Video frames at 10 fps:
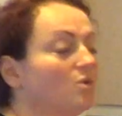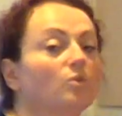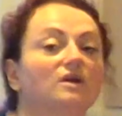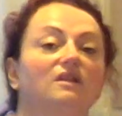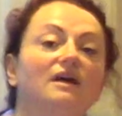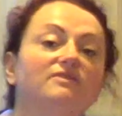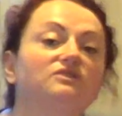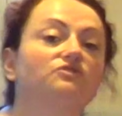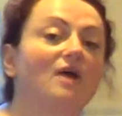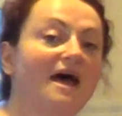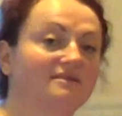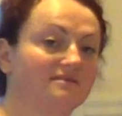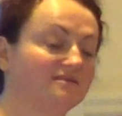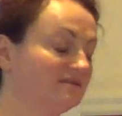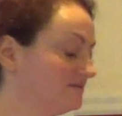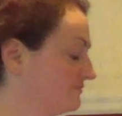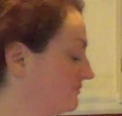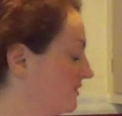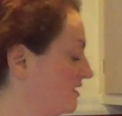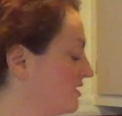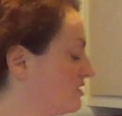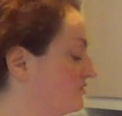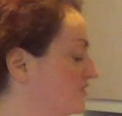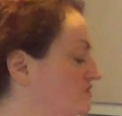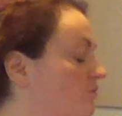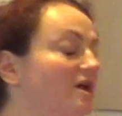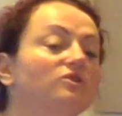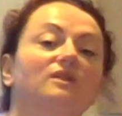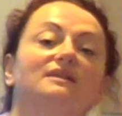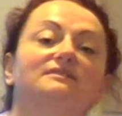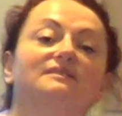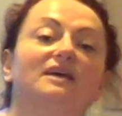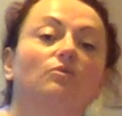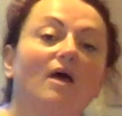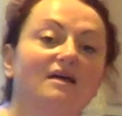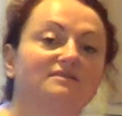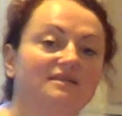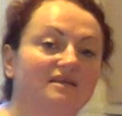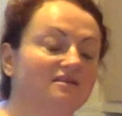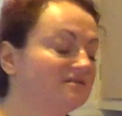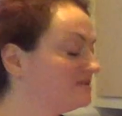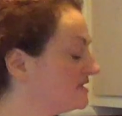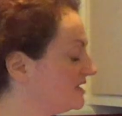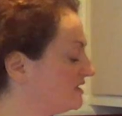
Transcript: We're going to let this rest. The reason why you let a steak rest is